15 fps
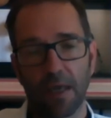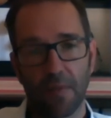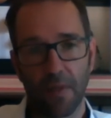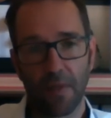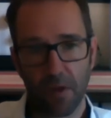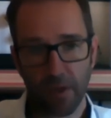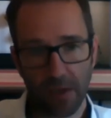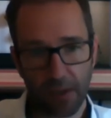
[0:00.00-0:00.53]
And
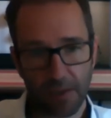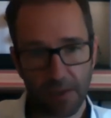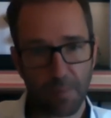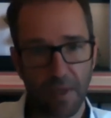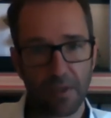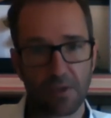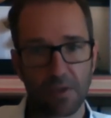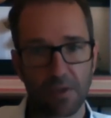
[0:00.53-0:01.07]
then you're going to
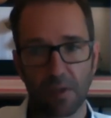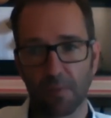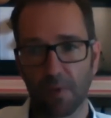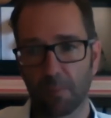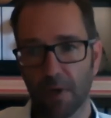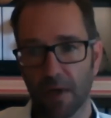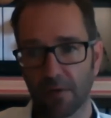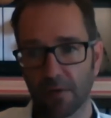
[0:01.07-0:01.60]
explain to them
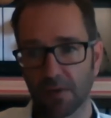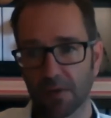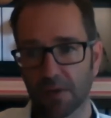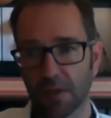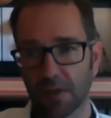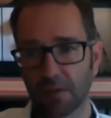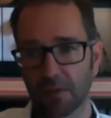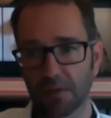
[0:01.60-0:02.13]
the Python
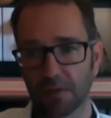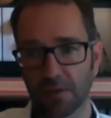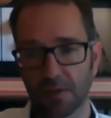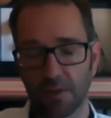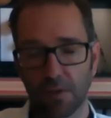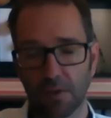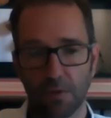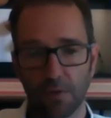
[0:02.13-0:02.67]

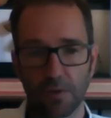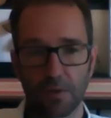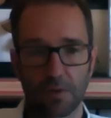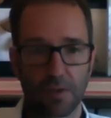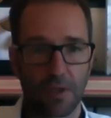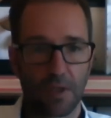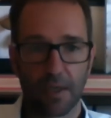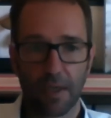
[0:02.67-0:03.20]
signals
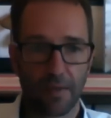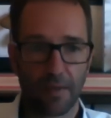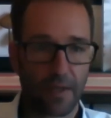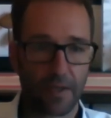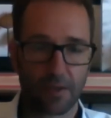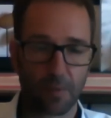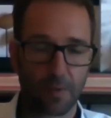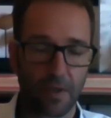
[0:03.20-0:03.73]
route, and
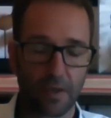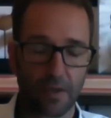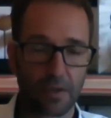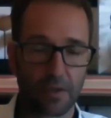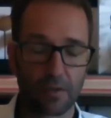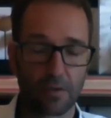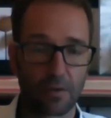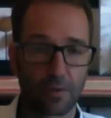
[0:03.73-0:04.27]
that's when they're going
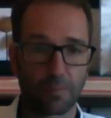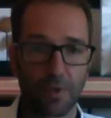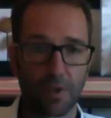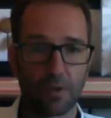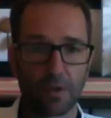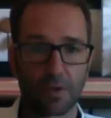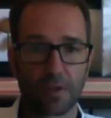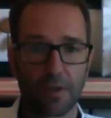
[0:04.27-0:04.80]
to be
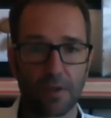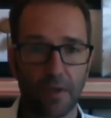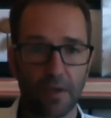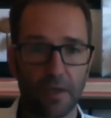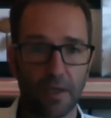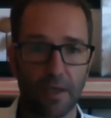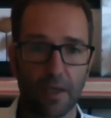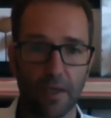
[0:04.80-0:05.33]
hooked, and they're
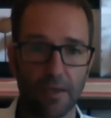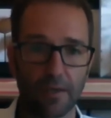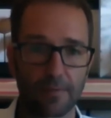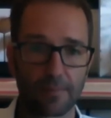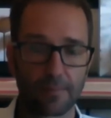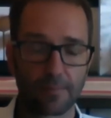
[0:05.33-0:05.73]
going to get in.